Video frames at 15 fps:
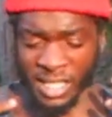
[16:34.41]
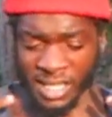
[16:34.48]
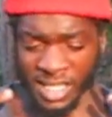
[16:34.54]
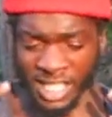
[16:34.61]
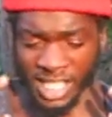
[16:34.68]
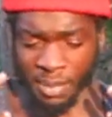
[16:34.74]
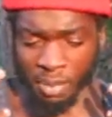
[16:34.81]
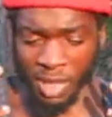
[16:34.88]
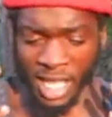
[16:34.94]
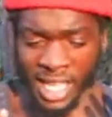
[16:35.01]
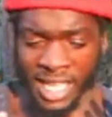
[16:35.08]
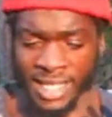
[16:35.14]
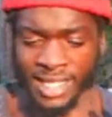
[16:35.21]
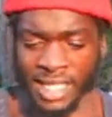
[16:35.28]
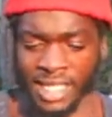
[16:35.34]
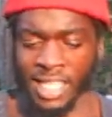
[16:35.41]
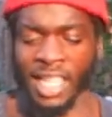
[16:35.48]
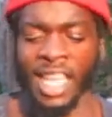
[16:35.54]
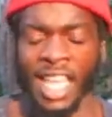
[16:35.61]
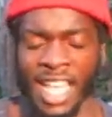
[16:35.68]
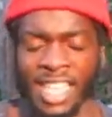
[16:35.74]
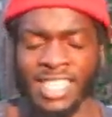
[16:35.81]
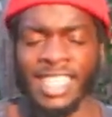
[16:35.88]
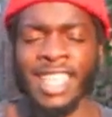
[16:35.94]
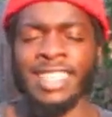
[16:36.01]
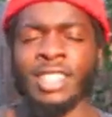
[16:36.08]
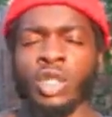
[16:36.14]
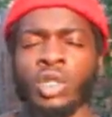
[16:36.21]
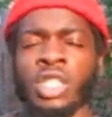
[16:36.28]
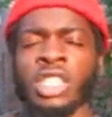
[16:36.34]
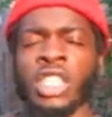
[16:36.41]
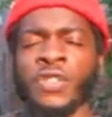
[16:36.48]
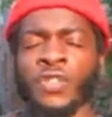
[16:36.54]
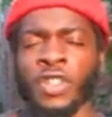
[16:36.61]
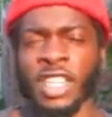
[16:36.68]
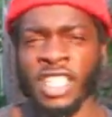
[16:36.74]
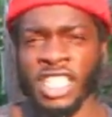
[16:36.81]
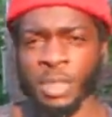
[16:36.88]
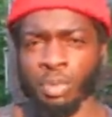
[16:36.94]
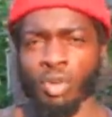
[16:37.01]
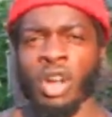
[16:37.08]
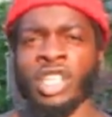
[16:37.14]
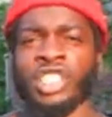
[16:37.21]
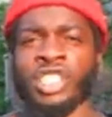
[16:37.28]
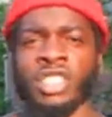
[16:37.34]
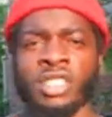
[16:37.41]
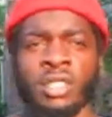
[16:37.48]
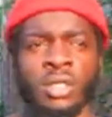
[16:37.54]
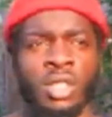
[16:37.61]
displays, it takes on a different expression.